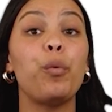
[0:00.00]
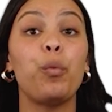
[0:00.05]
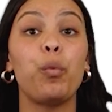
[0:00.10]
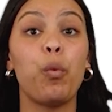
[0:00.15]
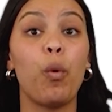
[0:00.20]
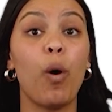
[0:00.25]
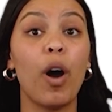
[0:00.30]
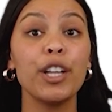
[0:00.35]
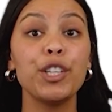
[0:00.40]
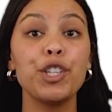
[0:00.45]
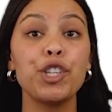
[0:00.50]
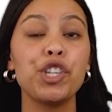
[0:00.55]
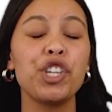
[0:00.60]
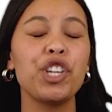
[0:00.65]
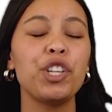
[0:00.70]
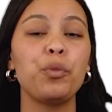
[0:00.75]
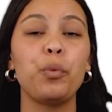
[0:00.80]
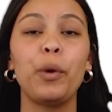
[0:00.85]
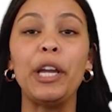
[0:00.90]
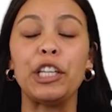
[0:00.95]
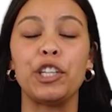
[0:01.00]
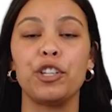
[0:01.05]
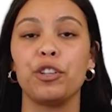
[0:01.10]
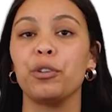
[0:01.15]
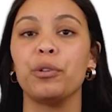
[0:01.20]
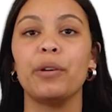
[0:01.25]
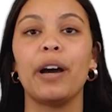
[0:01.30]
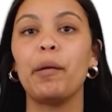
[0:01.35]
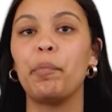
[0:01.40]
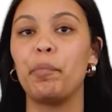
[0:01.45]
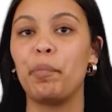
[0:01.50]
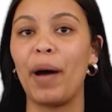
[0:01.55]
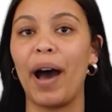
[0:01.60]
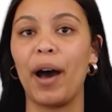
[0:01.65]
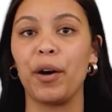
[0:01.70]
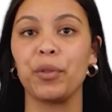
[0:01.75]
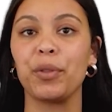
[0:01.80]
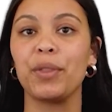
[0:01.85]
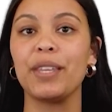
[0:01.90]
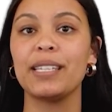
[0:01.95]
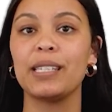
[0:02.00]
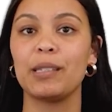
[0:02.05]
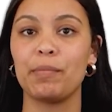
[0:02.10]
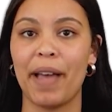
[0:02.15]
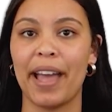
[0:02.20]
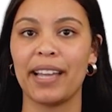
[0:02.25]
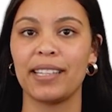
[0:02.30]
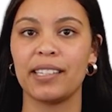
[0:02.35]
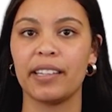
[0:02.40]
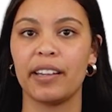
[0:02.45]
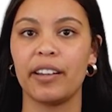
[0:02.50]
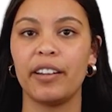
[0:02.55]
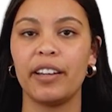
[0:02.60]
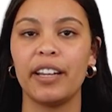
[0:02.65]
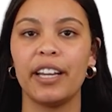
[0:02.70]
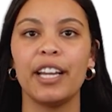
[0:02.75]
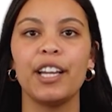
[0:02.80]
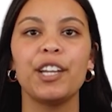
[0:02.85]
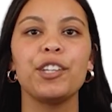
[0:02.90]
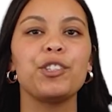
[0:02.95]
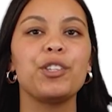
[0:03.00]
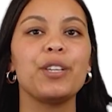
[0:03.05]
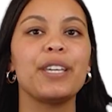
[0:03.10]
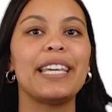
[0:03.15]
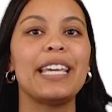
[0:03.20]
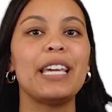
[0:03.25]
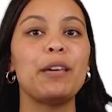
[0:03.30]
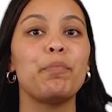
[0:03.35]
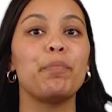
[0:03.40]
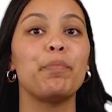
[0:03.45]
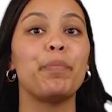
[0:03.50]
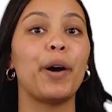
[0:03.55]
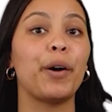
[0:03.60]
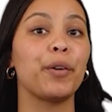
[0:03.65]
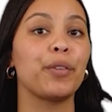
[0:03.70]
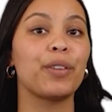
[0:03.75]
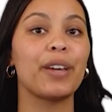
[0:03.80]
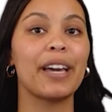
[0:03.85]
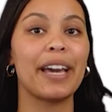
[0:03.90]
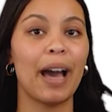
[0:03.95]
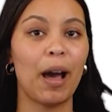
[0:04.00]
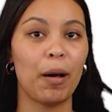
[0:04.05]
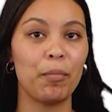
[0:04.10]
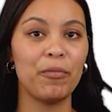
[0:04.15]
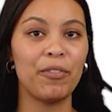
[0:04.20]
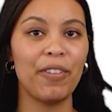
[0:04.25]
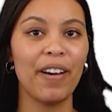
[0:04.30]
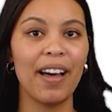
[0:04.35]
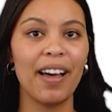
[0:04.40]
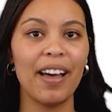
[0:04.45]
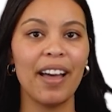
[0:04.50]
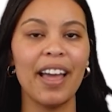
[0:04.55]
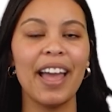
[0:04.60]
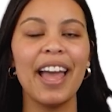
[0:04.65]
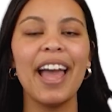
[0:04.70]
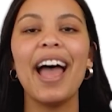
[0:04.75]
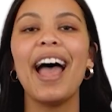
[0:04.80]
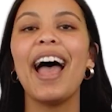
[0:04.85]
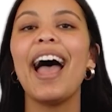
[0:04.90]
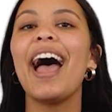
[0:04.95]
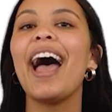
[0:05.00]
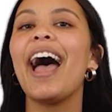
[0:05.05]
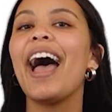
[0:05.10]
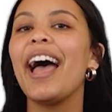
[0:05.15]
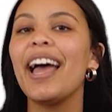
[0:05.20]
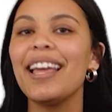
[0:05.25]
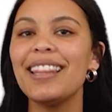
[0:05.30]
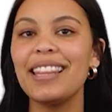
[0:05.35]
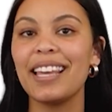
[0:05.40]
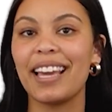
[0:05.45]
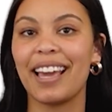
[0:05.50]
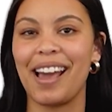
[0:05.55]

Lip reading: what should we do about this matter to keep both Kamva and the